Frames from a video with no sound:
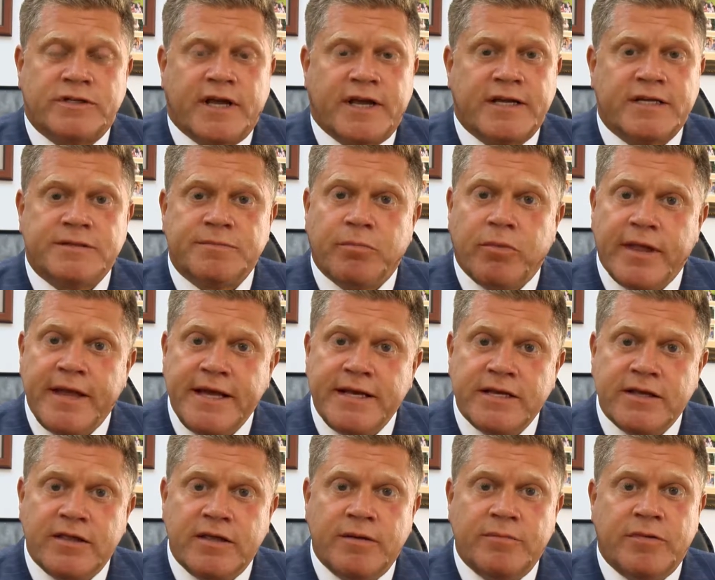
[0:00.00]
I explain
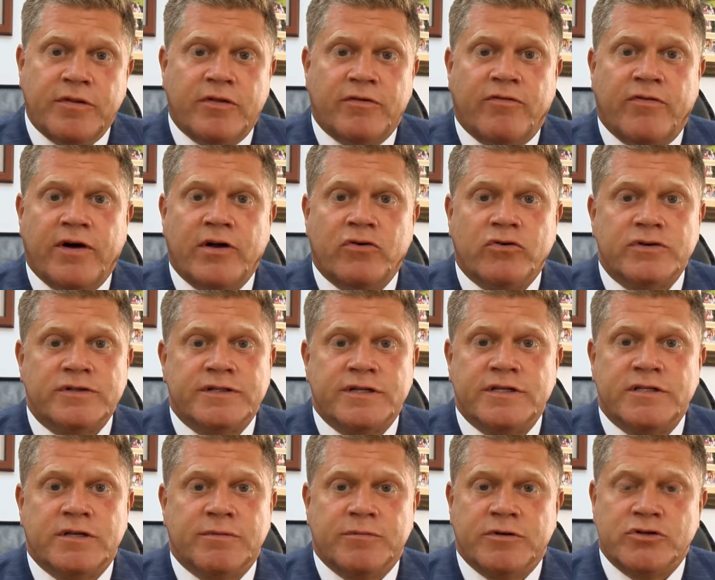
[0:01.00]
to them that the federal
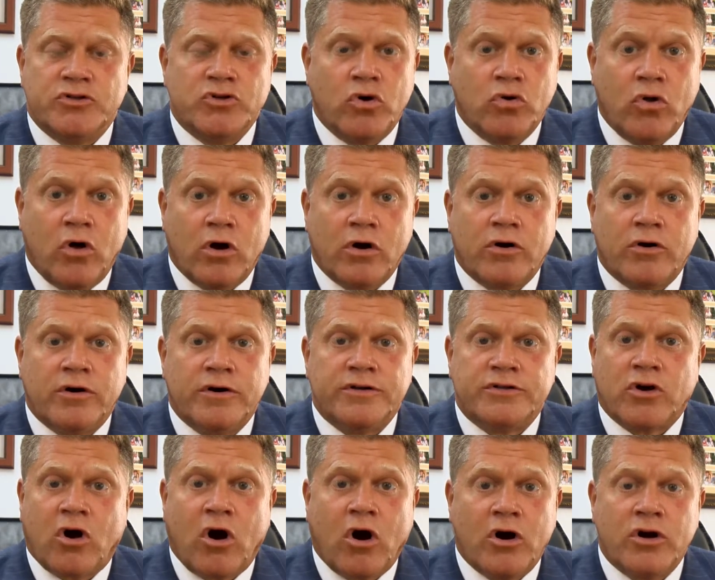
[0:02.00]
system is no longer as
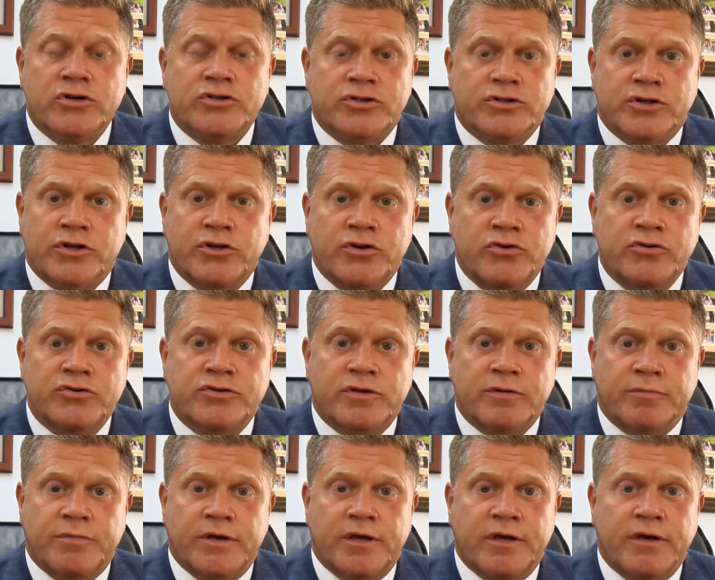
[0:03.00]
harsh as it used to
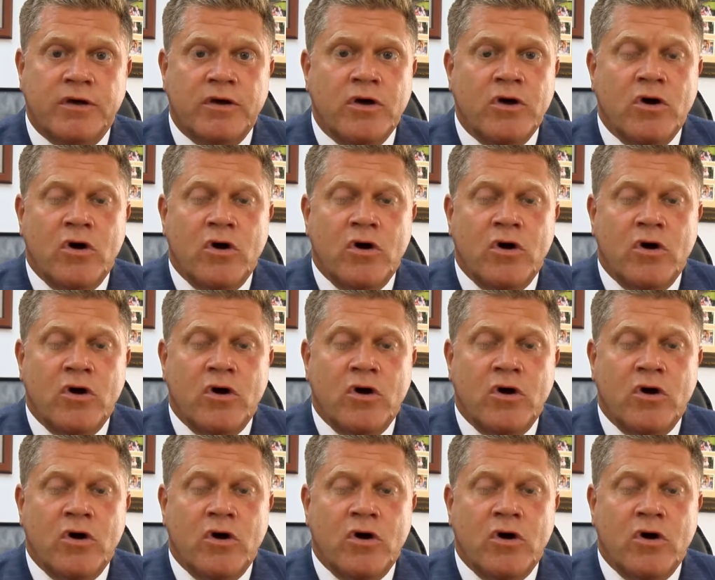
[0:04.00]
be,